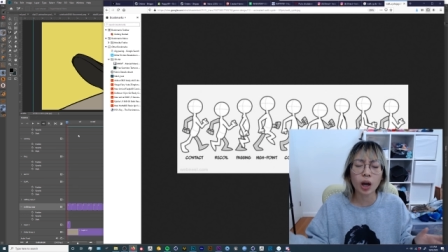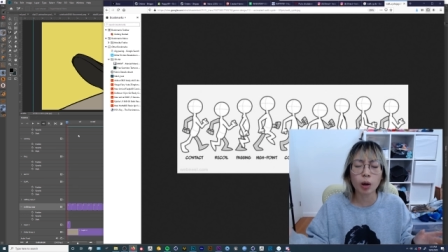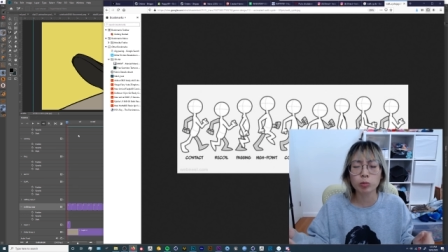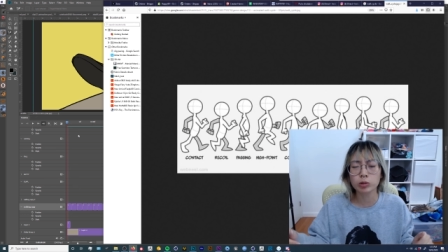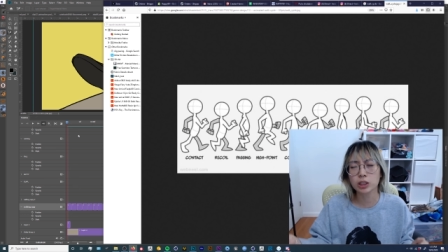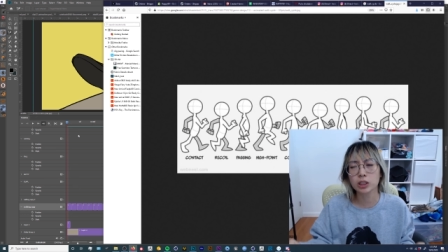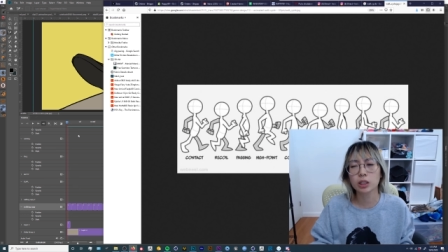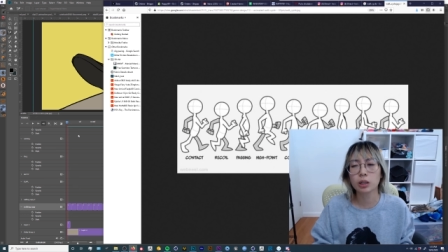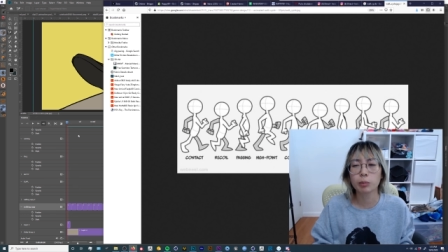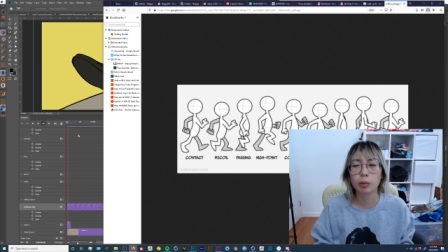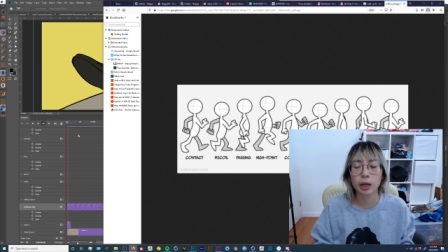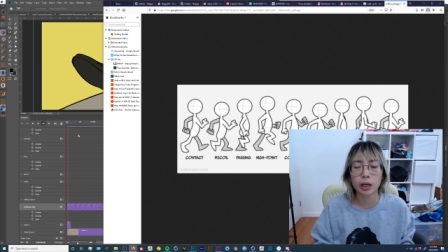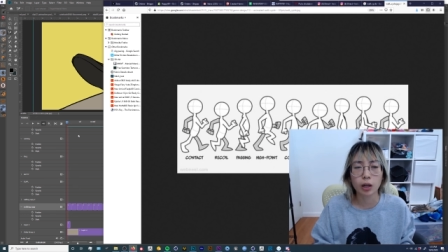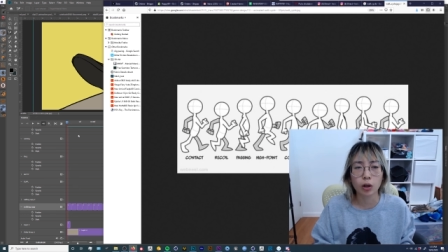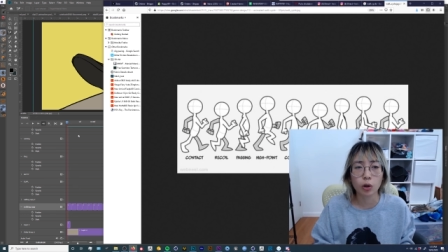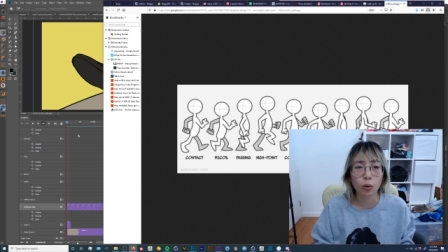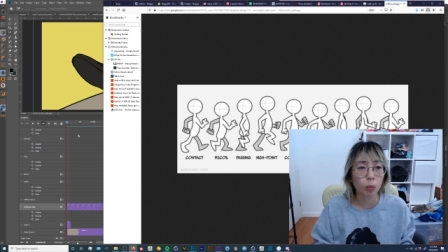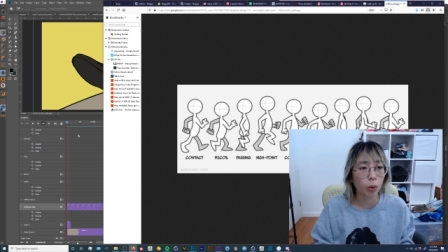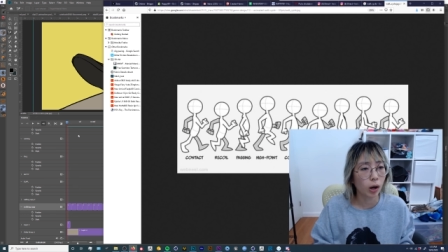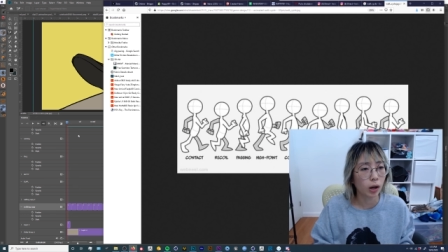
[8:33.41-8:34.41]
I'm just gonna make
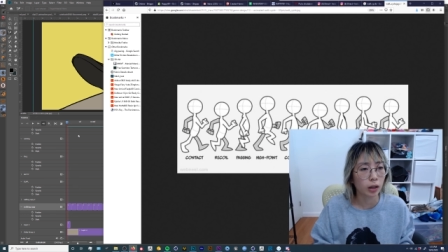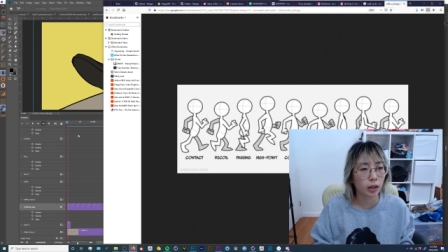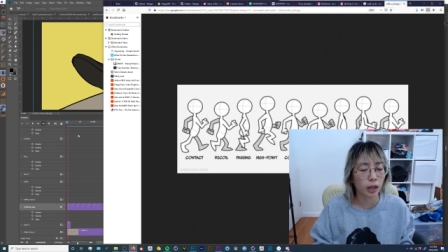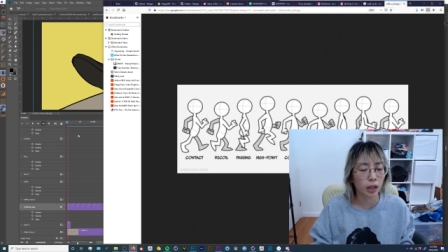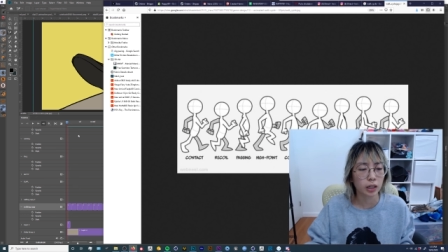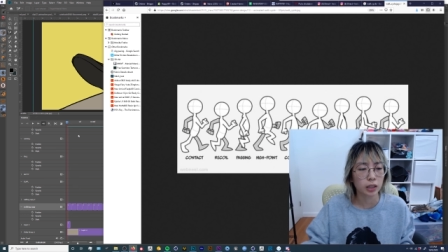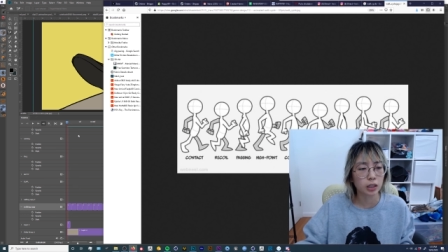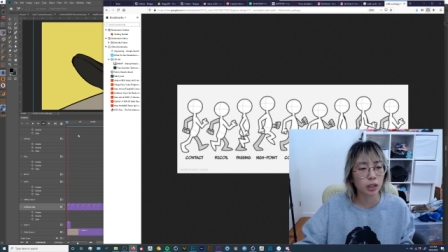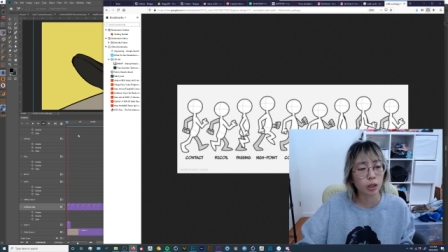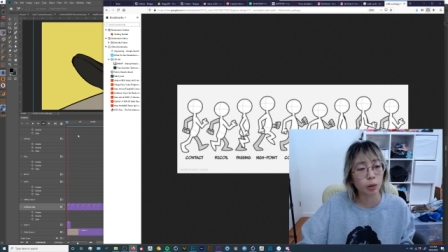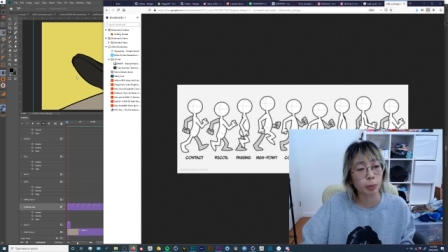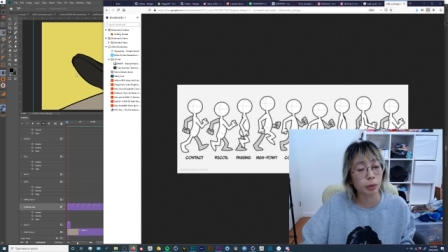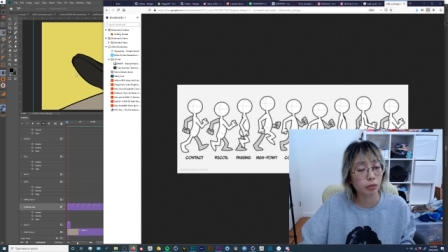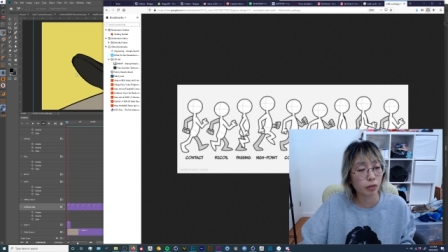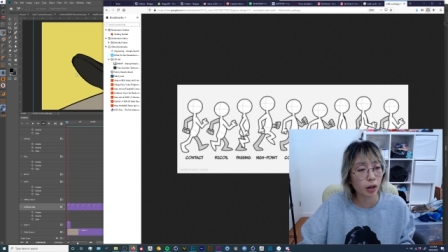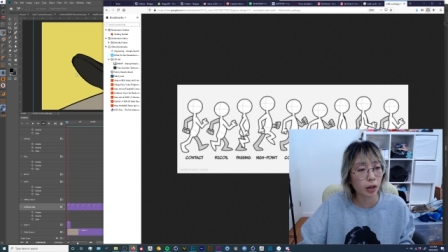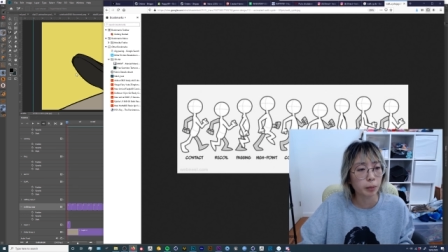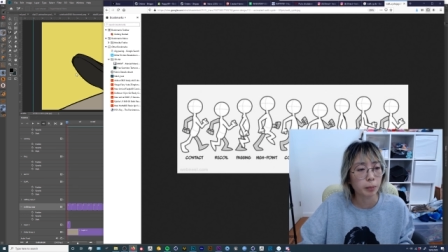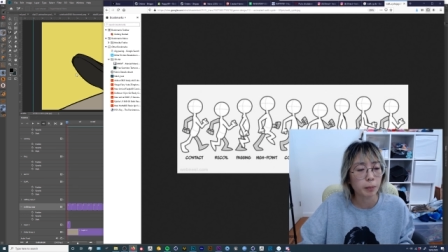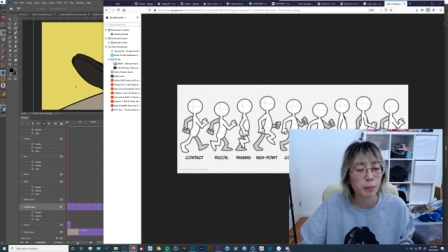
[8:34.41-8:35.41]
her walk and it'll be
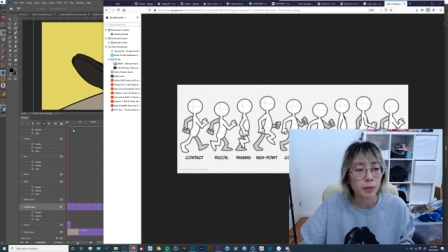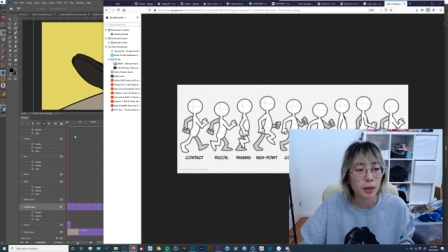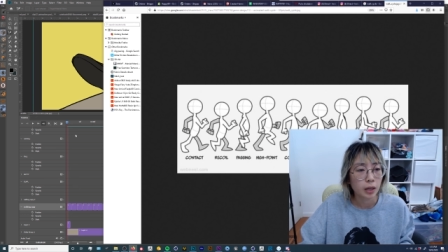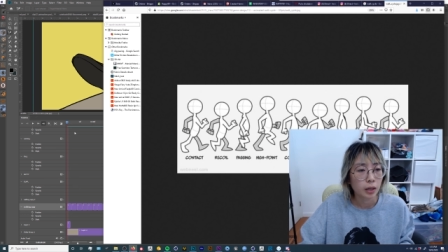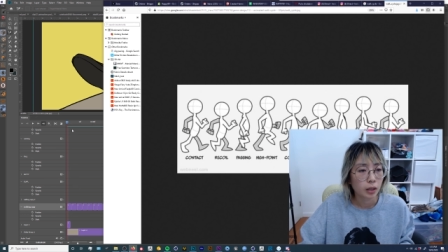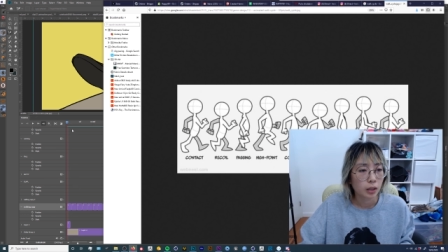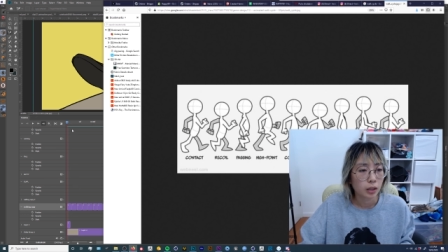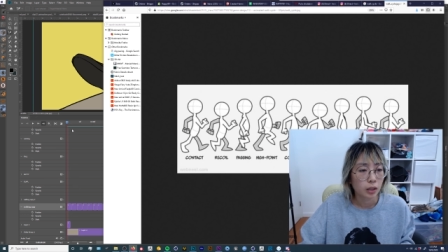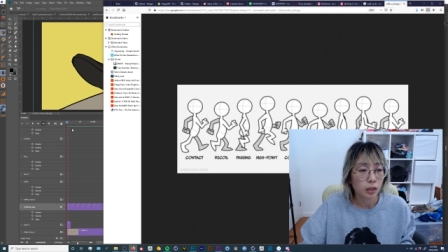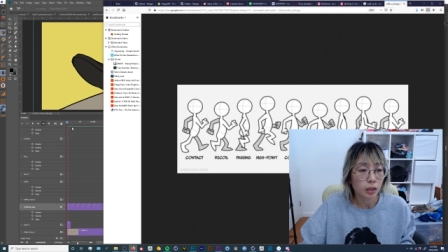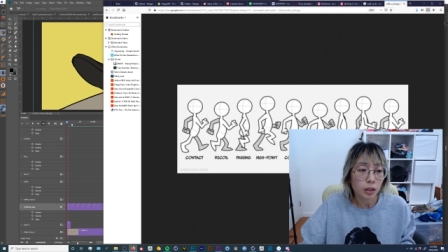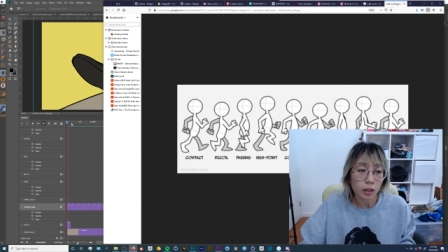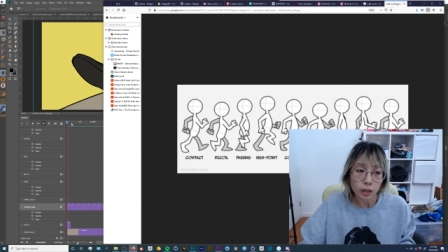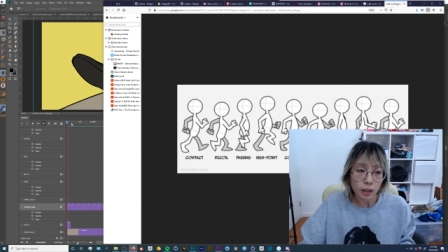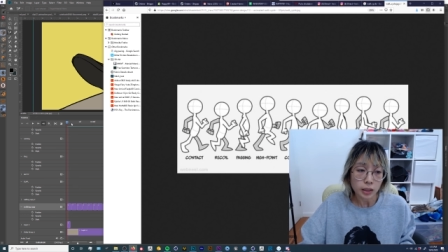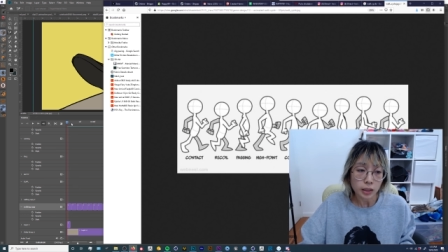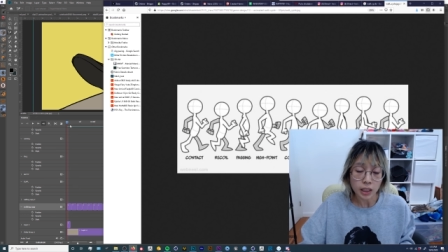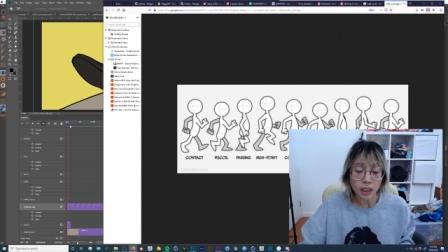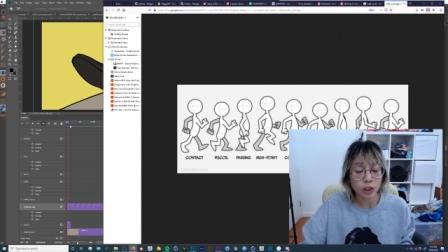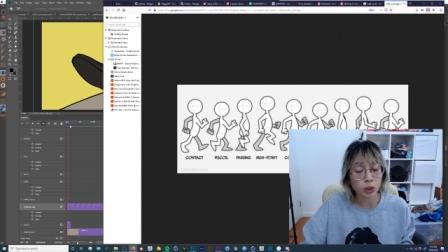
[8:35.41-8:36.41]
fine.
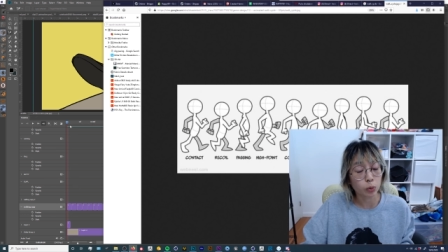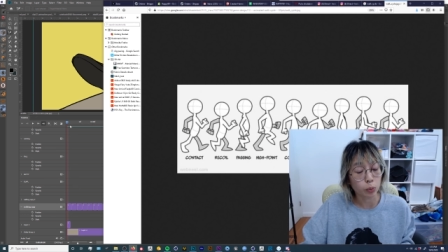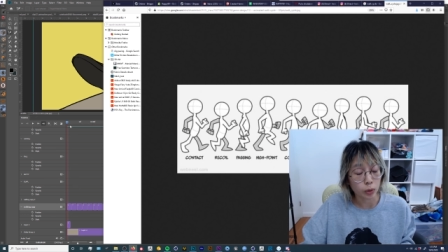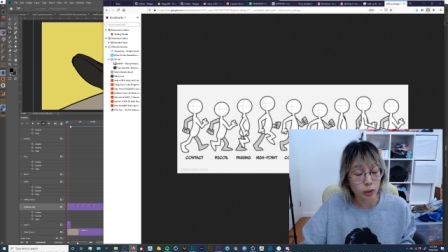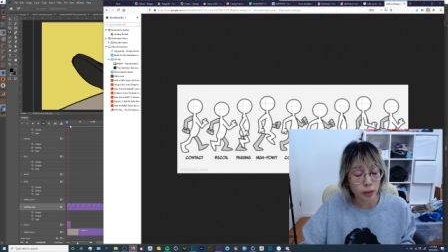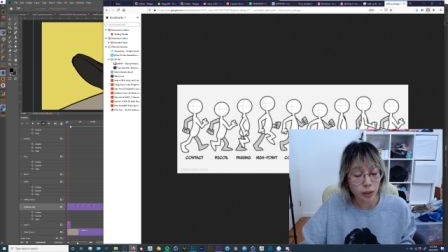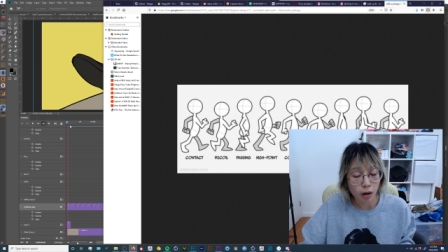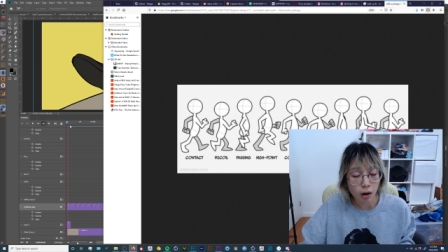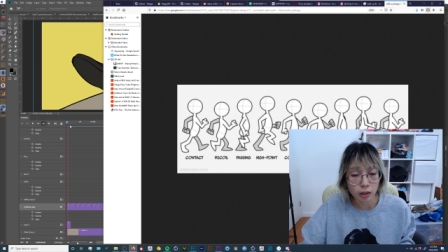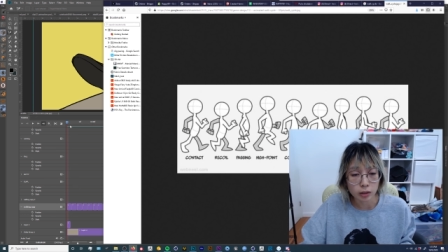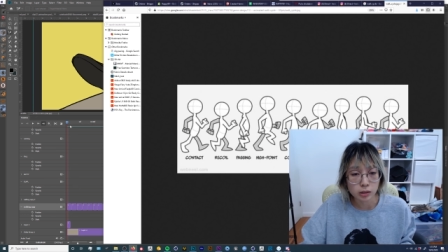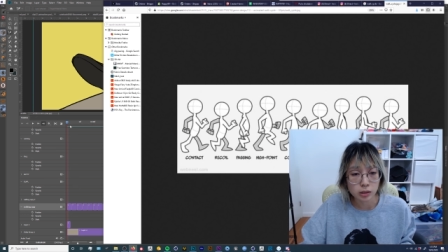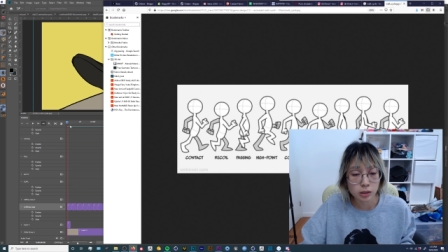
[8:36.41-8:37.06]
It's actually really hard.